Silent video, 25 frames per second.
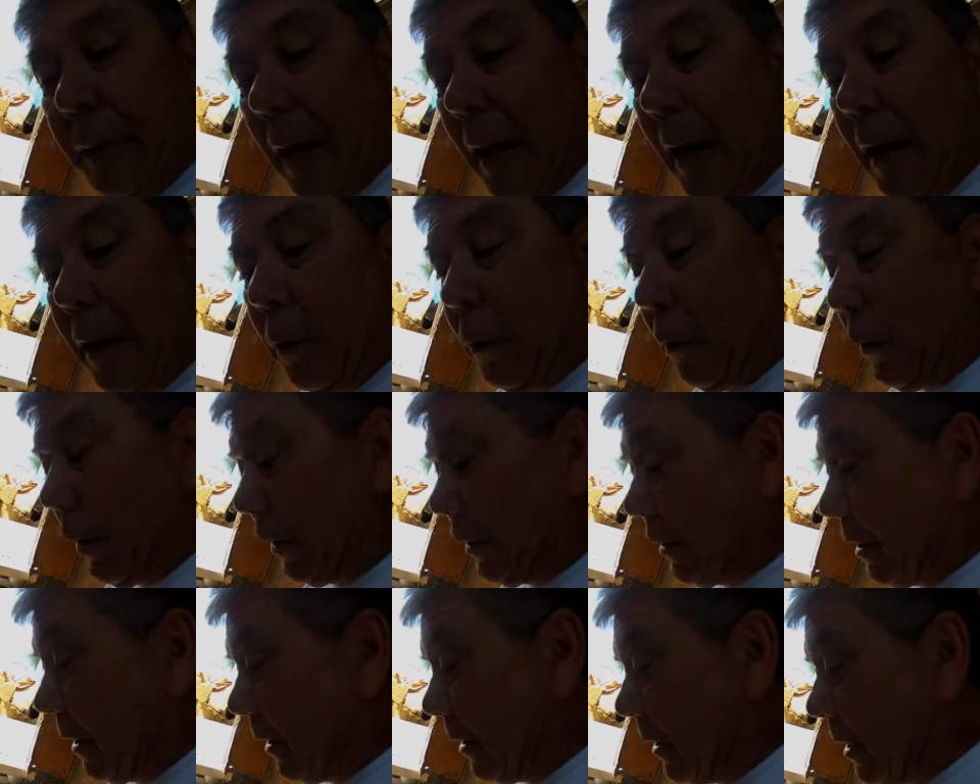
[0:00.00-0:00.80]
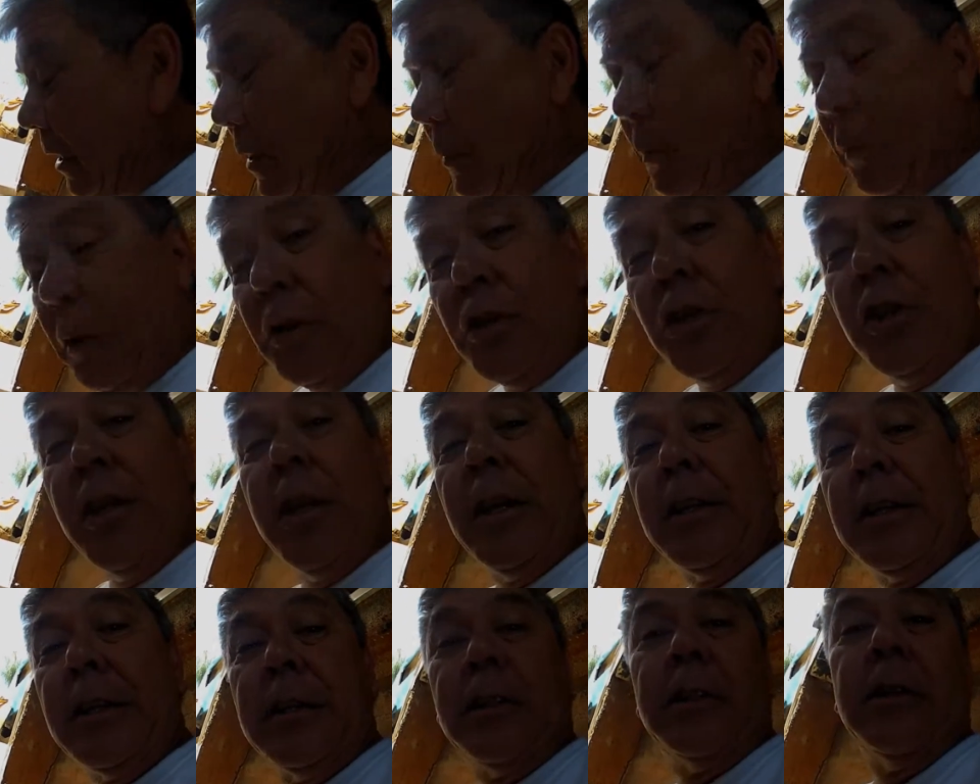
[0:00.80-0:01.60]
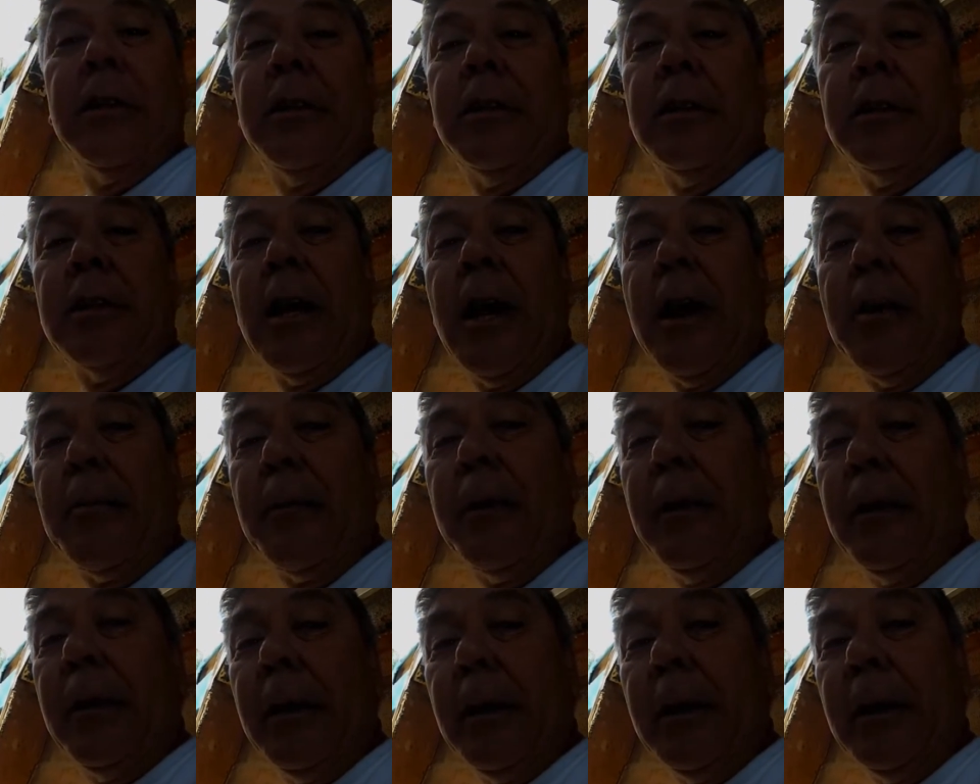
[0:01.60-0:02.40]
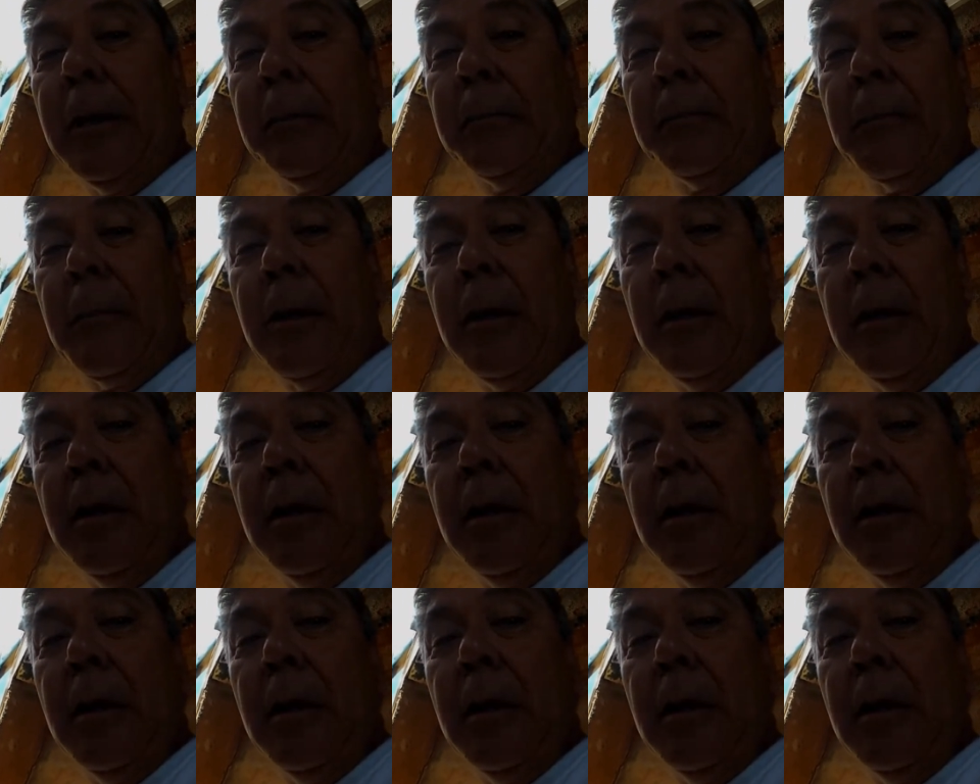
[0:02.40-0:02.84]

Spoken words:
I don't want to take any more chances of this happening again.